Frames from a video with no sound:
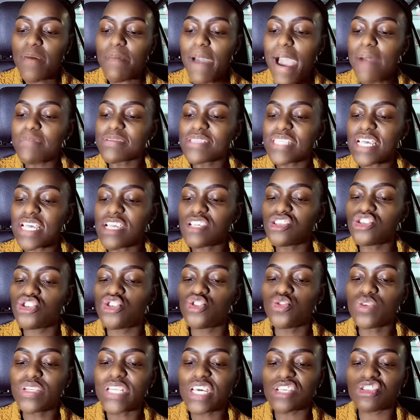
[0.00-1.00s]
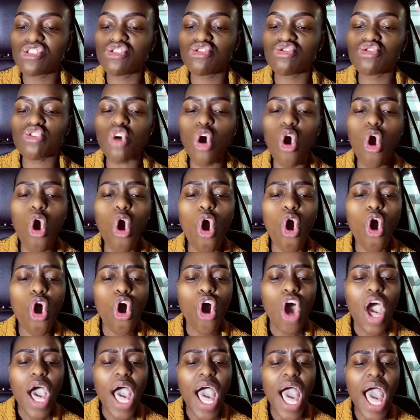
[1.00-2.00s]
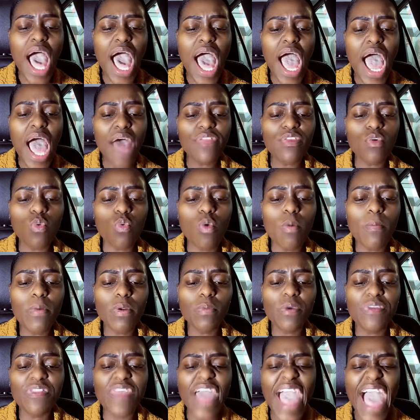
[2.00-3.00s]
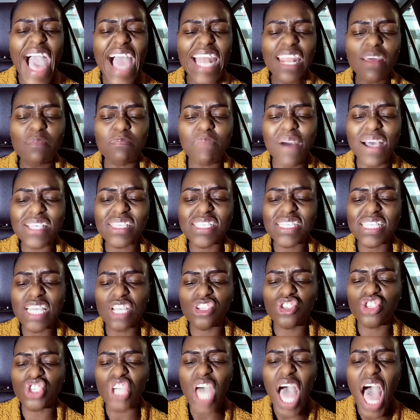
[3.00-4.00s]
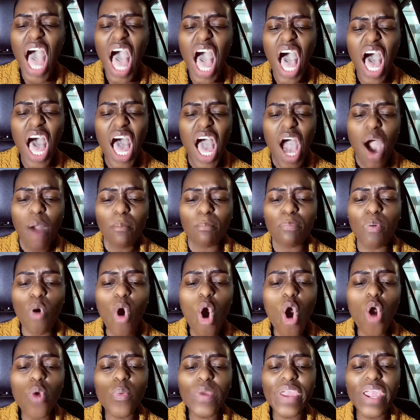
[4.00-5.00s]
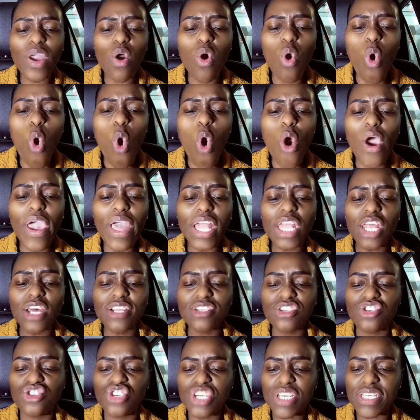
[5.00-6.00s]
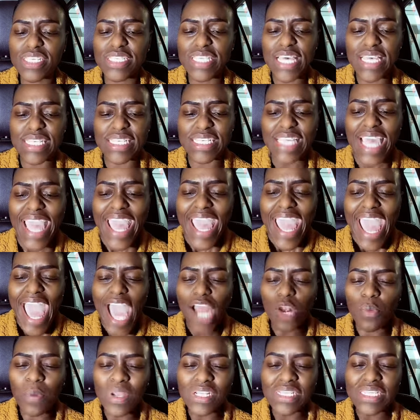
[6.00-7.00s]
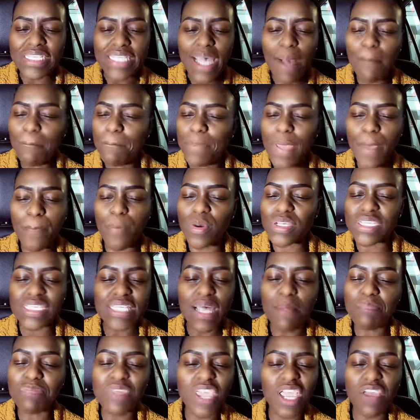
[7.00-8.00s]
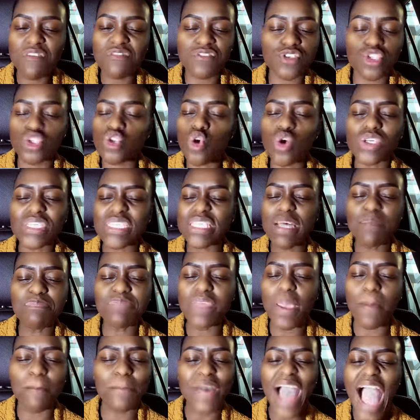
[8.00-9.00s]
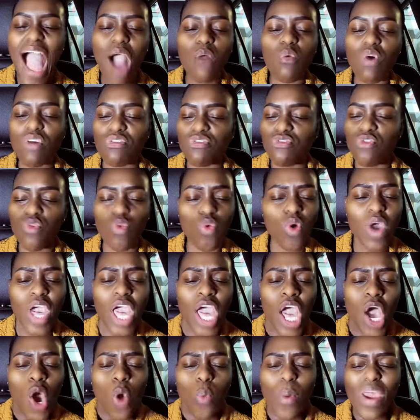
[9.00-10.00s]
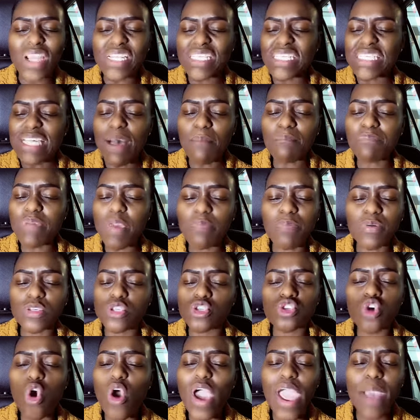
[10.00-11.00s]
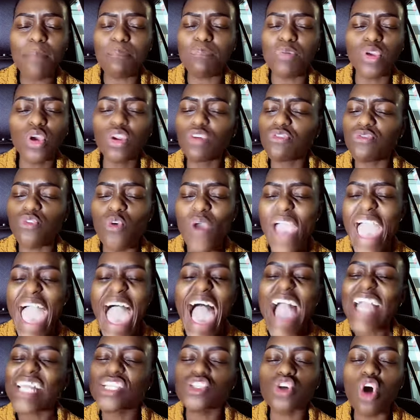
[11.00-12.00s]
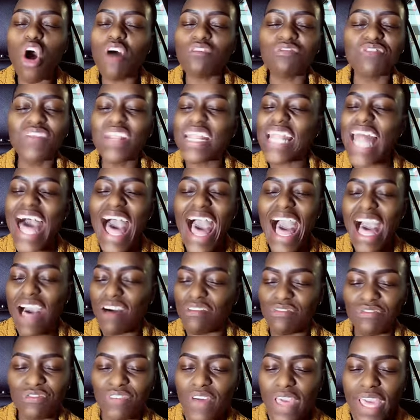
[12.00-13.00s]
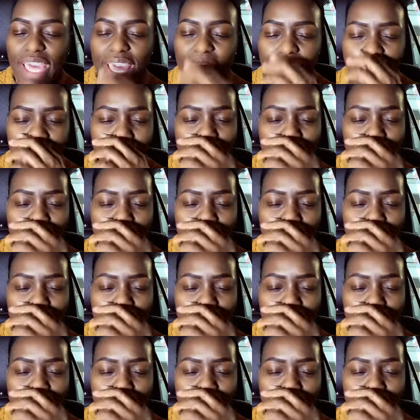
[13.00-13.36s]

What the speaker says: The Bible says Judas saw the woman with the alabaster jar pouring oil on Jesus. And when some people saw something powerful, when some people saw a beautiful act of love,